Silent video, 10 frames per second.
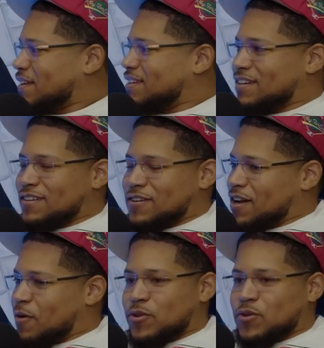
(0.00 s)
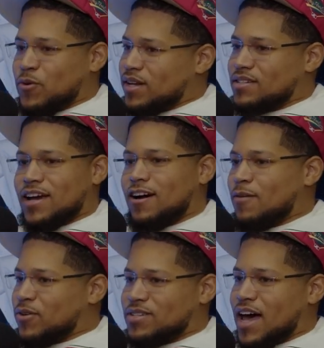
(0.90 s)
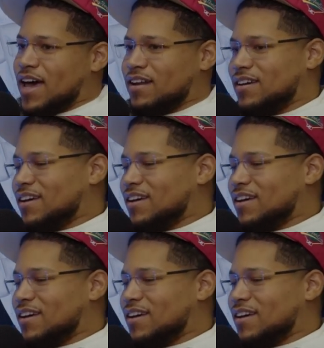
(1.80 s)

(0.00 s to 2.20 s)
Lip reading: We're doing this. Like, come outside.